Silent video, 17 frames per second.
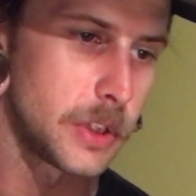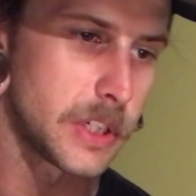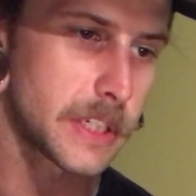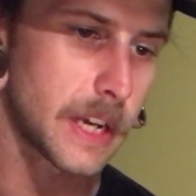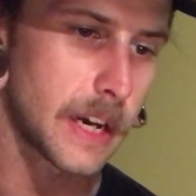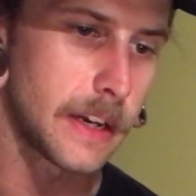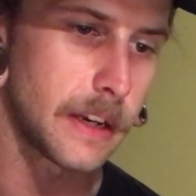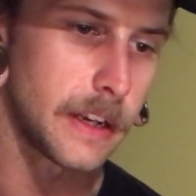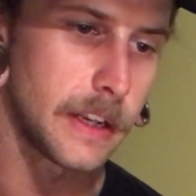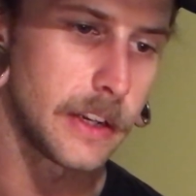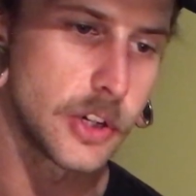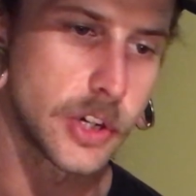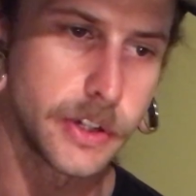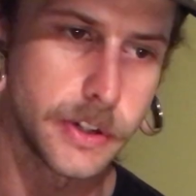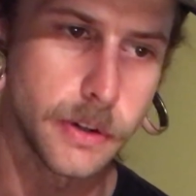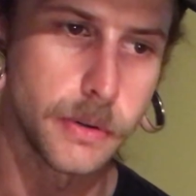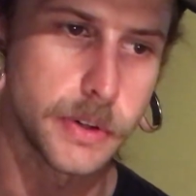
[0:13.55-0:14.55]
just kind of
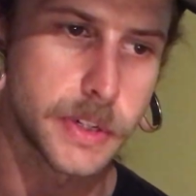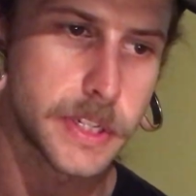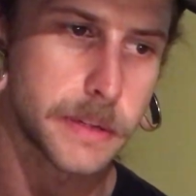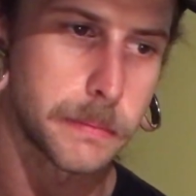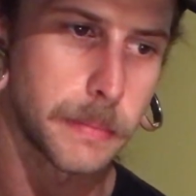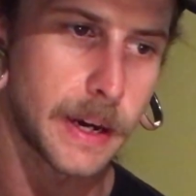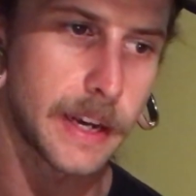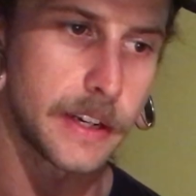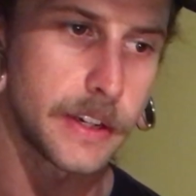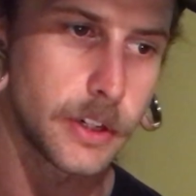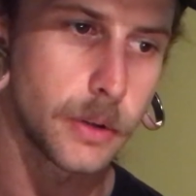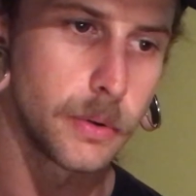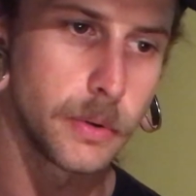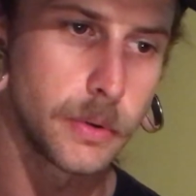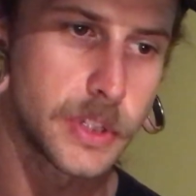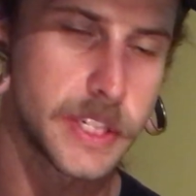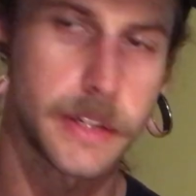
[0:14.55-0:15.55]
introduce my
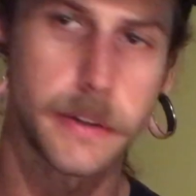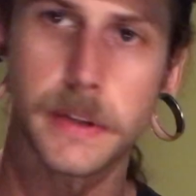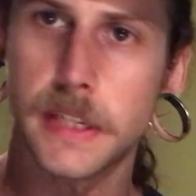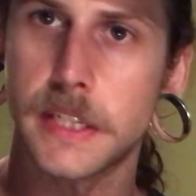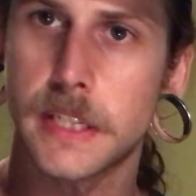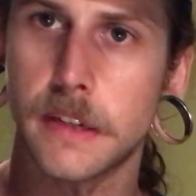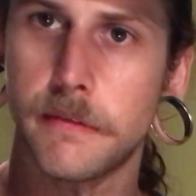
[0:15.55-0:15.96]
two series